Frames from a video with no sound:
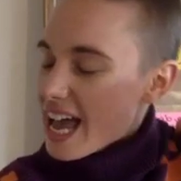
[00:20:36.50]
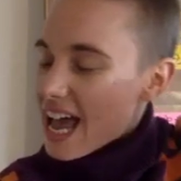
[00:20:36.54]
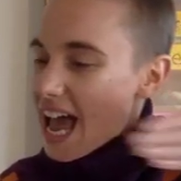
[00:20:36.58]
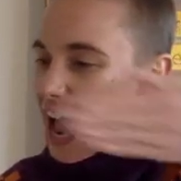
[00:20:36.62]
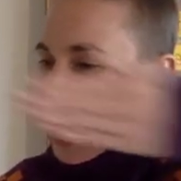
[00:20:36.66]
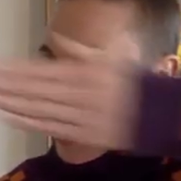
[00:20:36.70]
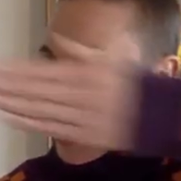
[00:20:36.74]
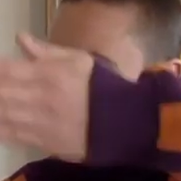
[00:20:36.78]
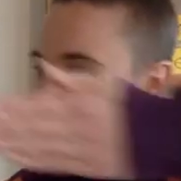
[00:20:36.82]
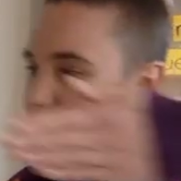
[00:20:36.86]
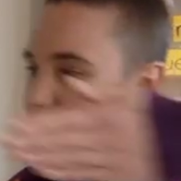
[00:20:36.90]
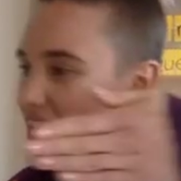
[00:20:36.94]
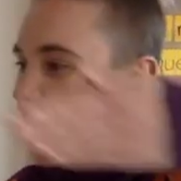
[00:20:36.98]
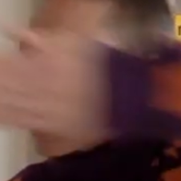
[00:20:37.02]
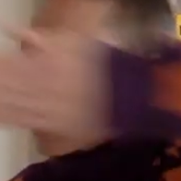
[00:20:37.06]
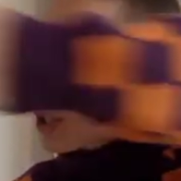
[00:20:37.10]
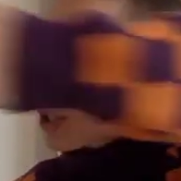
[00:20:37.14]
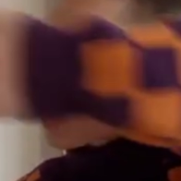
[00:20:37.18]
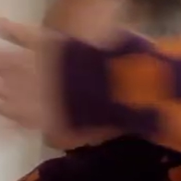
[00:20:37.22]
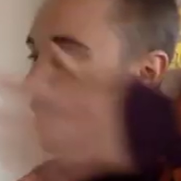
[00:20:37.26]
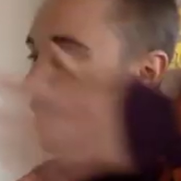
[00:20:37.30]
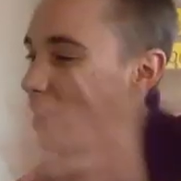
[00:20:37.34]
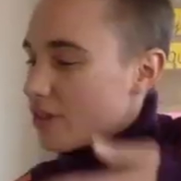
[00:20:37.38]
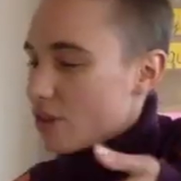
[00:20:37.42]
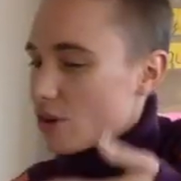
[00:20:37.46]
and that's
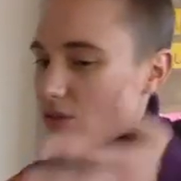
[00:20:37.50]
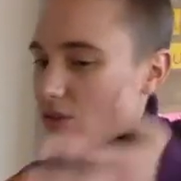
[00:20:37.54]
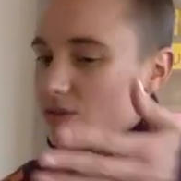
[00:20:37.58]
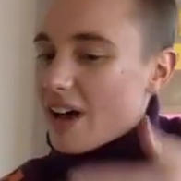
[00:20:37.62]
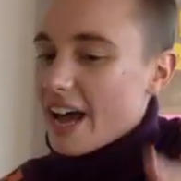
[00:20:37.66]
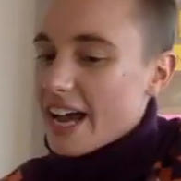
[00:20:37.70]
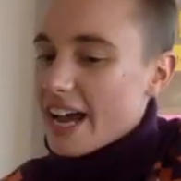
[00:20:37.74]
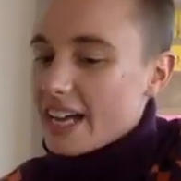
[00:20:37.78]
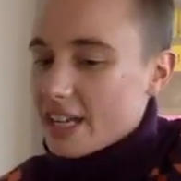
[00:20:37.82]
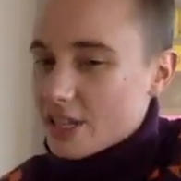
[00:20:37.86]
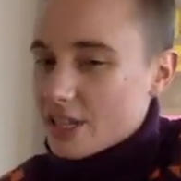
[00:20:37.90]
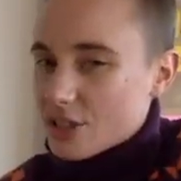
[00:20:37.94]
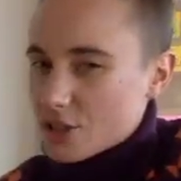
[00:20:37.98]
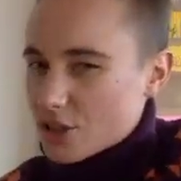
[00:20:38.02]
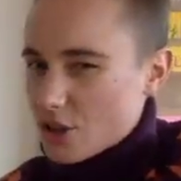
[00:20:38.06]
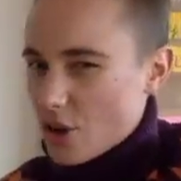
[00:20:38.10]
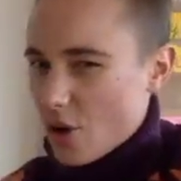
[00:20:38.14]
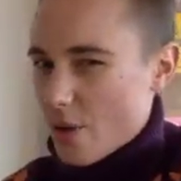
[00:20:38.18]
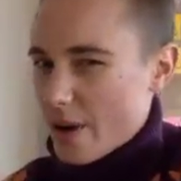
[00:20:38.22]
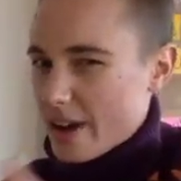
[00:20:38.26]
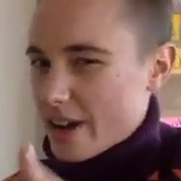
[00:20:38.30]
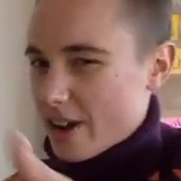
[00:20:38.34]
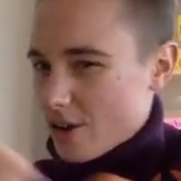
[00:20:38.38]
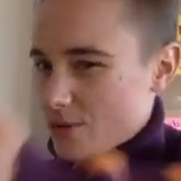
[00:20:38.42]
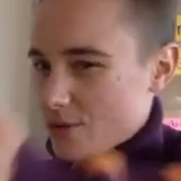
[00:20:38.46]
why the light is
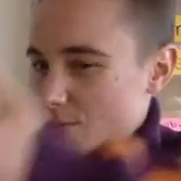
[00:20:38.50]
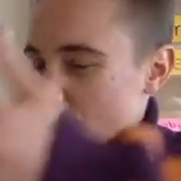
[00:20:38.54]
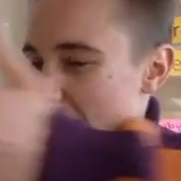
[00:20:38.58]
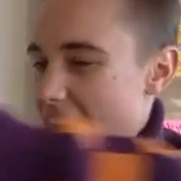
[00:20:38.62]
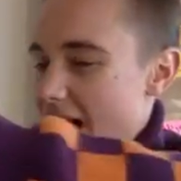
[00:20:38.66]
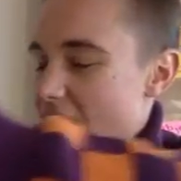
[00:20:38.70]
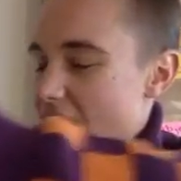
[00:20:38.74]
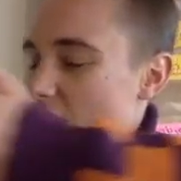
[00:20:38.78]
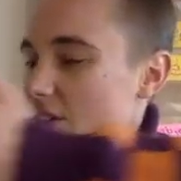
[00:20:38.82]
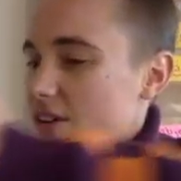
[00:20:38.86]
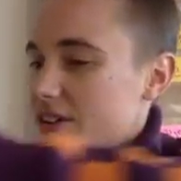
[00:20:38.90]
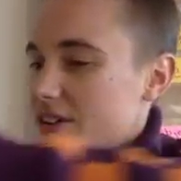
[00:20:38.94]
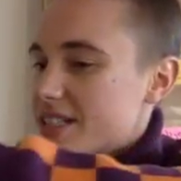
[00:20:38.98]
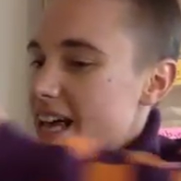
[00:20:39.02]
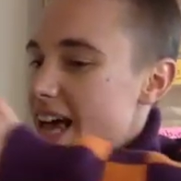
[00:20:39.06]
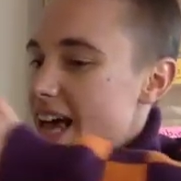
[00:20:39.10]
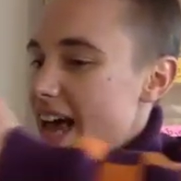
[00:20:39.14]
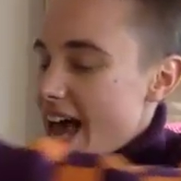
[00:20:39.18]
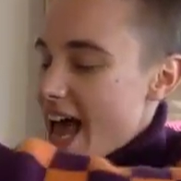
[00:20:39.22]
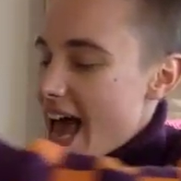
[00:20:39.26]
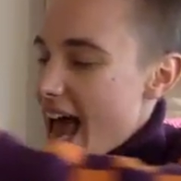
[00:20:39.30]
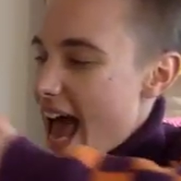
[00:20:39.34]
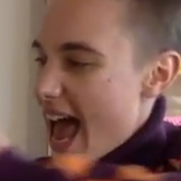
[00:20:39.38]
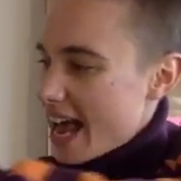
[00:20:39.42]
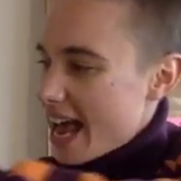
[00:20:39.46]
going around
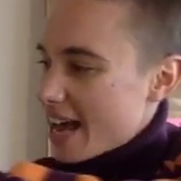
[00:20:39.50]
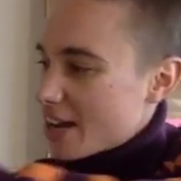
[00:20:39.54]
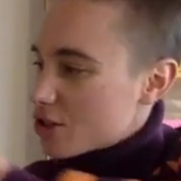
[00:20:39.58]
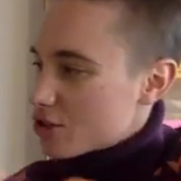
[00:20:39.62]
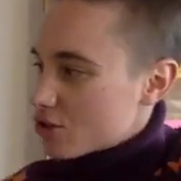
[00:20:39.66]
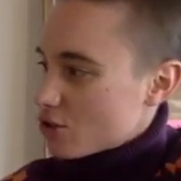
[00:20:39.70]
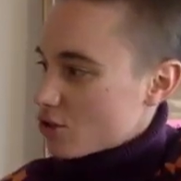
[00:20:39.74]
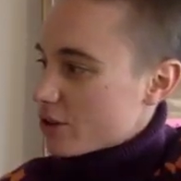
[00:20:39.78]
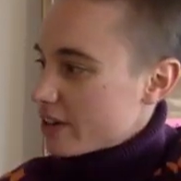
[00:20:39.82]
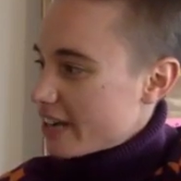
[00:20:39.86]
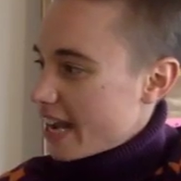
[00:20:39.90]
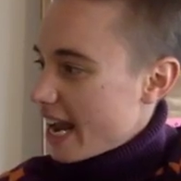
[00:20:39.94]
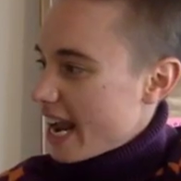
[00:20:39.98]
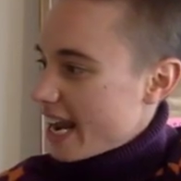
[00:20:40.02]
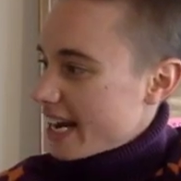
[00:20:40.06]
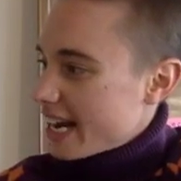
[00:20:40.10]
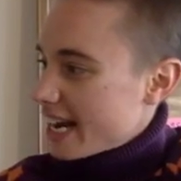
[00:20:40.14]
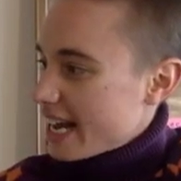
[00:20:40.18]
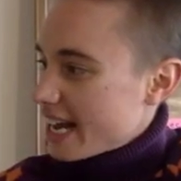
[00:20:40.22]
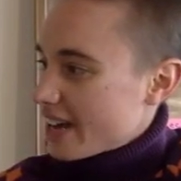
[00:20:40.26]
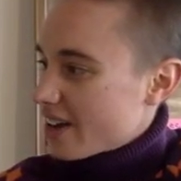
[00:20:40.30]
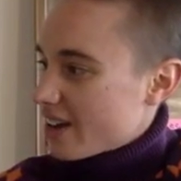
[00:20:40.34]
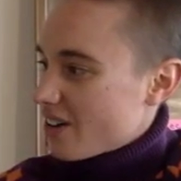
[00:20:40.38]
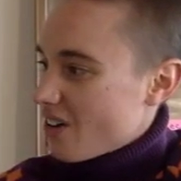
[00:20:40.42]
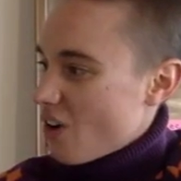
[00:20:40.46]
and
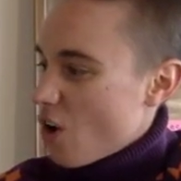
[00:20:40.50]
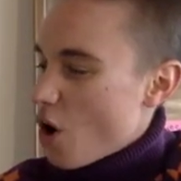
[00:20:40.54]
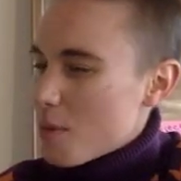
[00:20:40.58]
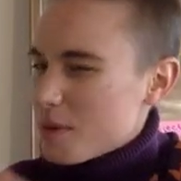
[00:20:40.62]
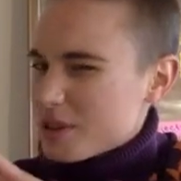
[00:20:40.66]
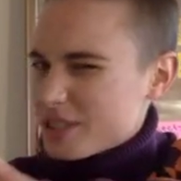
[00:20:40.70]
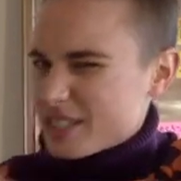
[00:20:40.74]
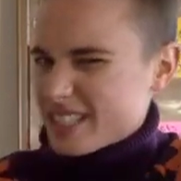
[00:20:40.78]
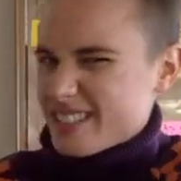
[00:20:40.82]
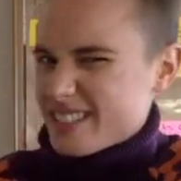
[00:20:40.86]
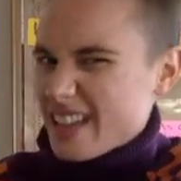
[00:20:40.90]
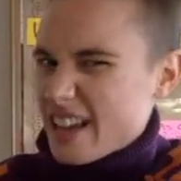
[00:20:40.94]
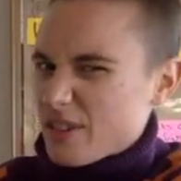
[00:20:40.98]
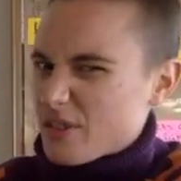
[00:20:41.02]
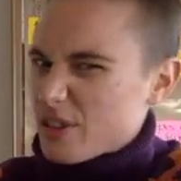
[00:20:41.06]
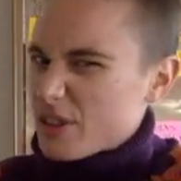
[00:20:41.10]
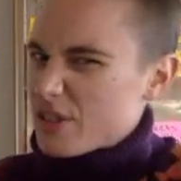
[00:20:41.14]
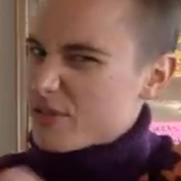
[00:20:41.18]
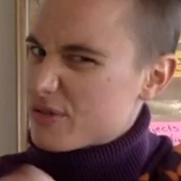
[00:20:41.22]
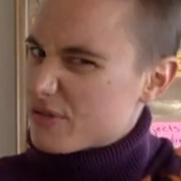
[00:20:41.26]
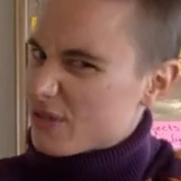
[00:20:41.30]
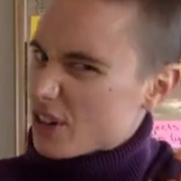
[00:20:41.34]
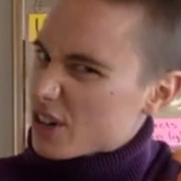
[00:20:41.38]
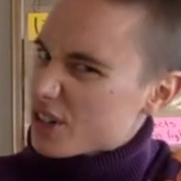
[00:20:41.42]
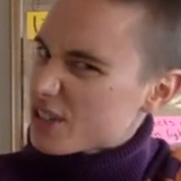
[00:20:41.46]
creating almost this like
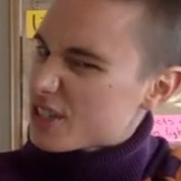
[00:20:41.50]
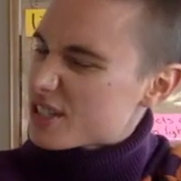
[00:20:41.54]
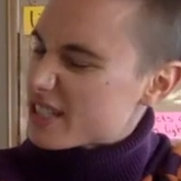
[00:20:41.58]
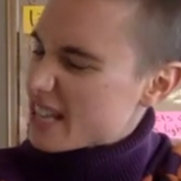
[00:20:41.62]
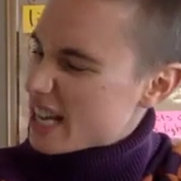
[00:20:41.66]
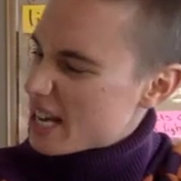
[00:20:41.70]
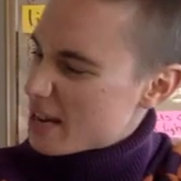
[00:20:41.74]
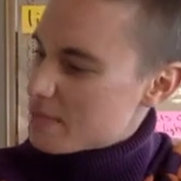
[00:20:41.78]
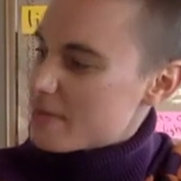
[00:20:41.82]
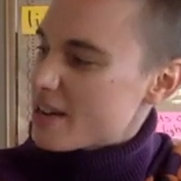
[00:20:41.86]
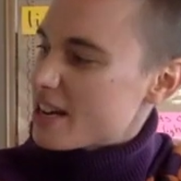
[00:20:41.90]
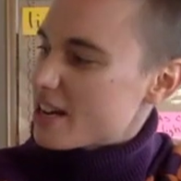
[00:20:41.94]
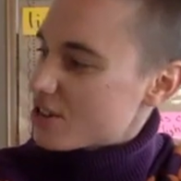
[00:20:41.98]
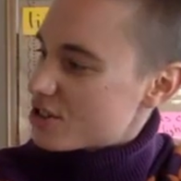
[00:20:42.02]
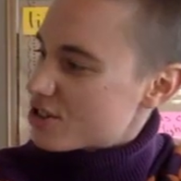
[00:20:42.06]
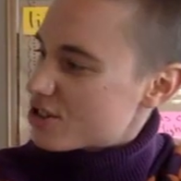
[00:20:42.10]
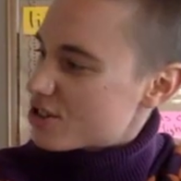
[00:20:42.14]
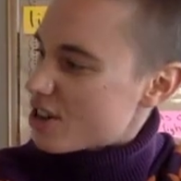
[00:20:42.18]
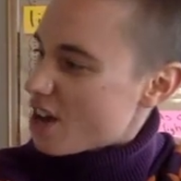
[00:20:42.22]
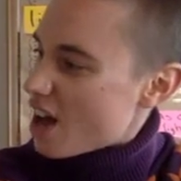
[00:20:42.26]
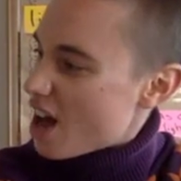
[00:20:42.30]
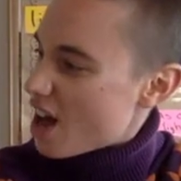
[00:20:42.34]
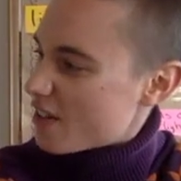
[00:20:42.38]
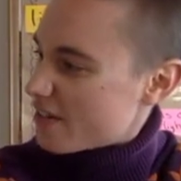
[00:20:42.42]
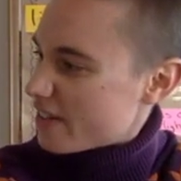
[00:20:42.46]
reverse image
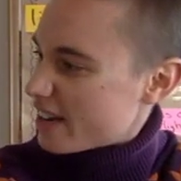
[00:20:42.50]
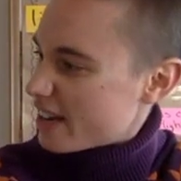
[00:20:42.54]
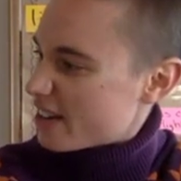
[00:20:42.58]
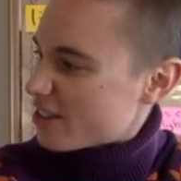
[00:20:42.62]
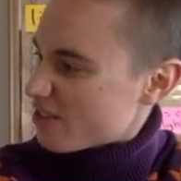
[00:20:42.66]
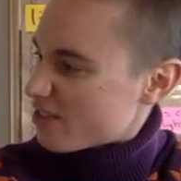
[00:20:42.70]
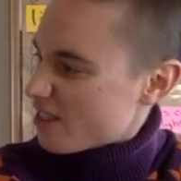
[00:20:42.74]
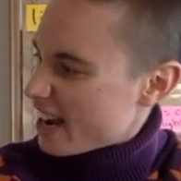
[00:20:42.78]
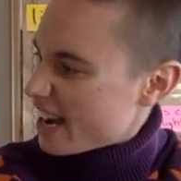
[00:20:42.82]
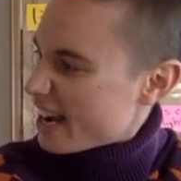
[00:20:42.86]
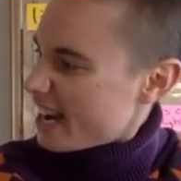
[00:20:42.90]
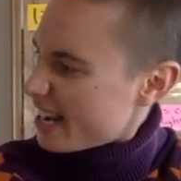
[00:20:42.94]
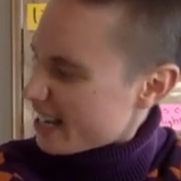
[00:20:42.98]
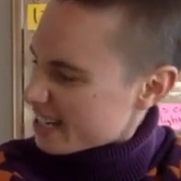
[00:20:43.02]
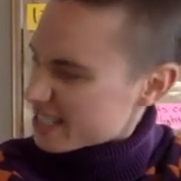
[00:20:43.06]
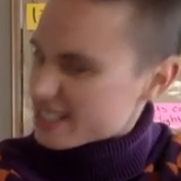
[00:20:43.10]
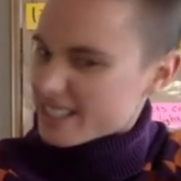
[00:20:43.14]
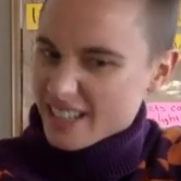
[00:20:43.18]
of it, right?